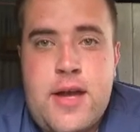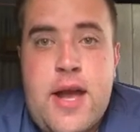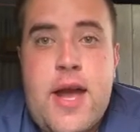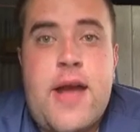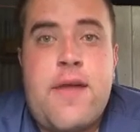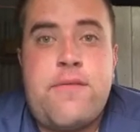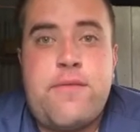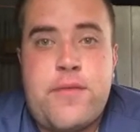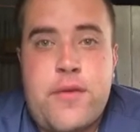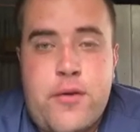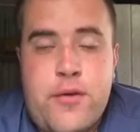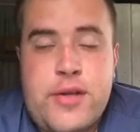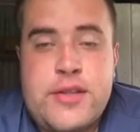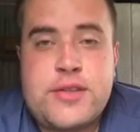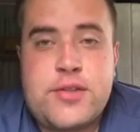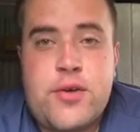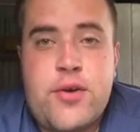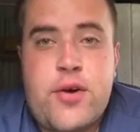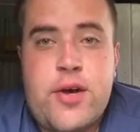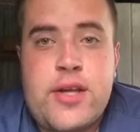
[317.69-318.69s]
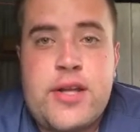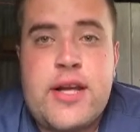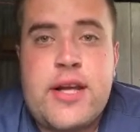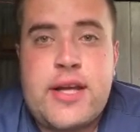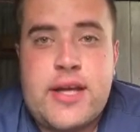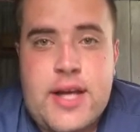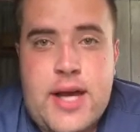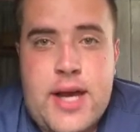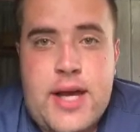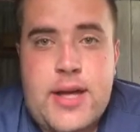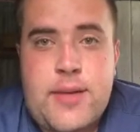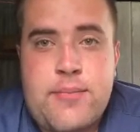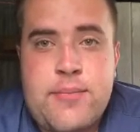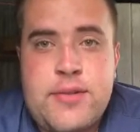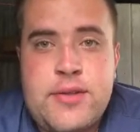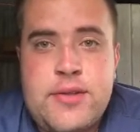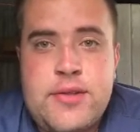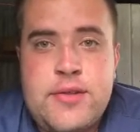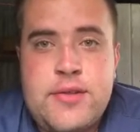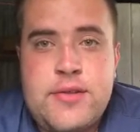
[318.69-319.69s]
and very tight game
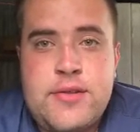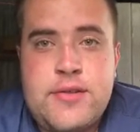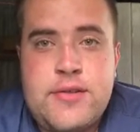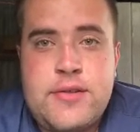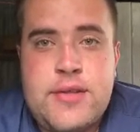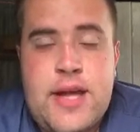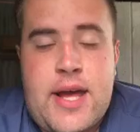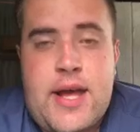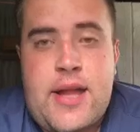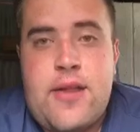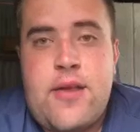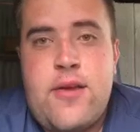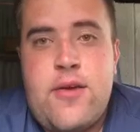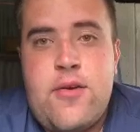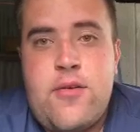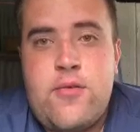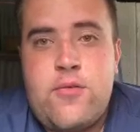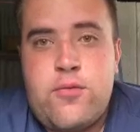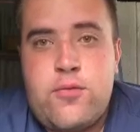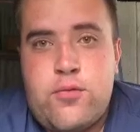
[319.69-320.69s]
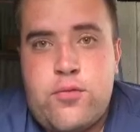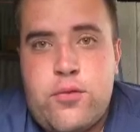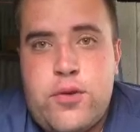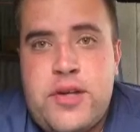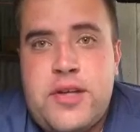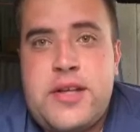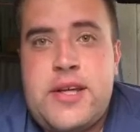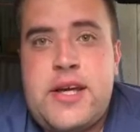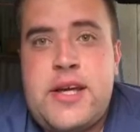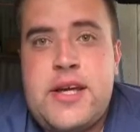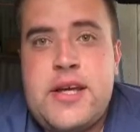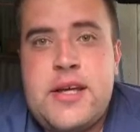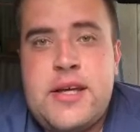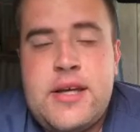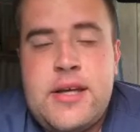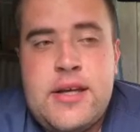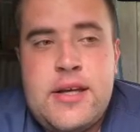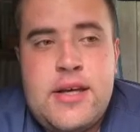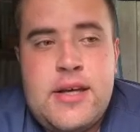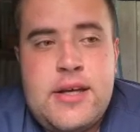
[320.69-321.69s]
that really
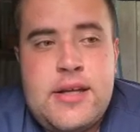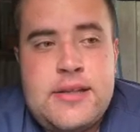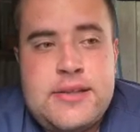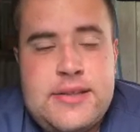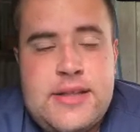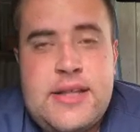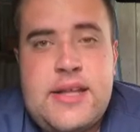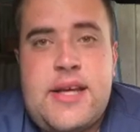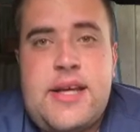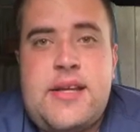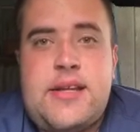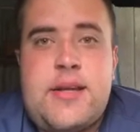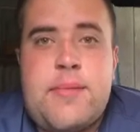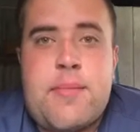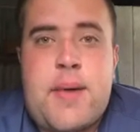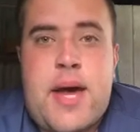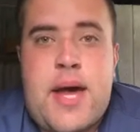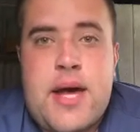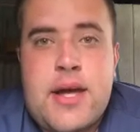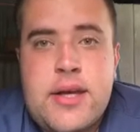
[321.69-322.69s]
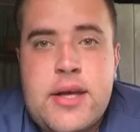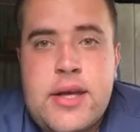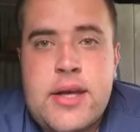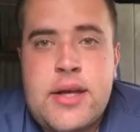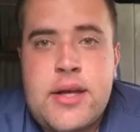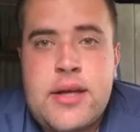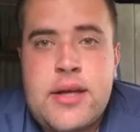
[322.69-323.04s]
did hit the mark.